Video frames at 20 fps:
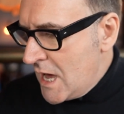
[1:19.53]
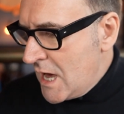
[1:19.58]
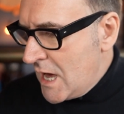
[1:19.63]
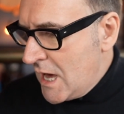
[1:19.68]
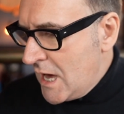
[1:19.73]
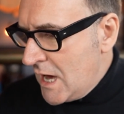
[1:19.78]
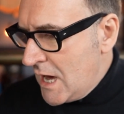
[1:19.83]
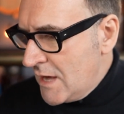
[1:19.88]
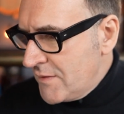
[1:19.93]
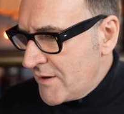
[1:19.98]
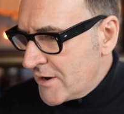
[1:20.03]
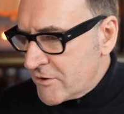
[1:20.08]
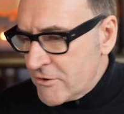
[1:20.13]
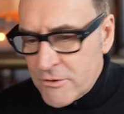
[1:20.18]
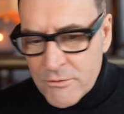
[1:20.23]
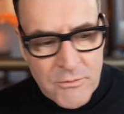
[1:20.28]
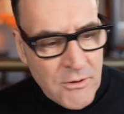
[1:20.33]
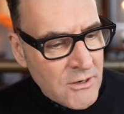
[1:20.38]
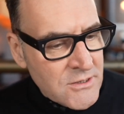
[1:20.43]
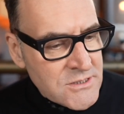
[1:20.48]
That
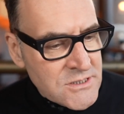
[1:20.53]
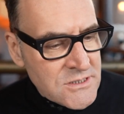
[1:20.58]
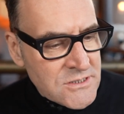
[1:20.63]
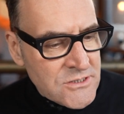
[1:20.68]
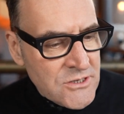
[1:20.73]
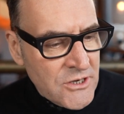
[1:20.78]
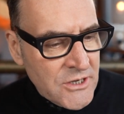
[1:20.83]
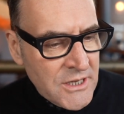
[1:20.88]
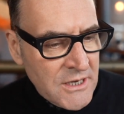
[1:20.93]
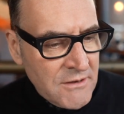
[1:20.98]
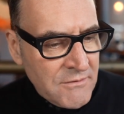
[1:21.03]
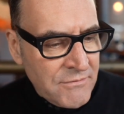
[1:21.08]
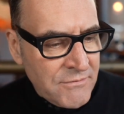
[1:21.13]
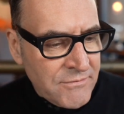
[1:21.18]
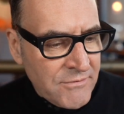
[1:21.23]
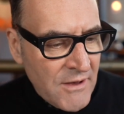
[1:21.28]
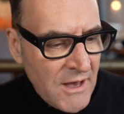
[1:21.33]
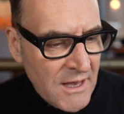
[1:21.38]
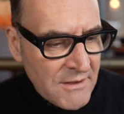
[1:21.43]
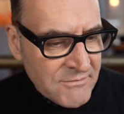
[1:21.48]
group costs
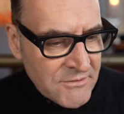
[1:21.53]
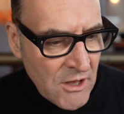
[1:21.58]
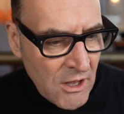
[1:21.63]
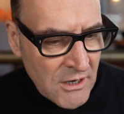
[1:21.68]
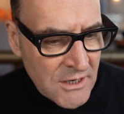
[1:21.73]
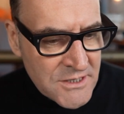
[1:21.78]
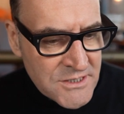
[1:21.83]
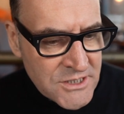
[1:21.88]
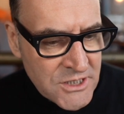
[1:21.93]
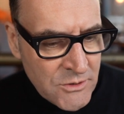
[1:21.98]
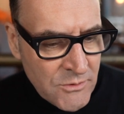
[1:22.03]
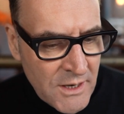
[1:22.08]
$35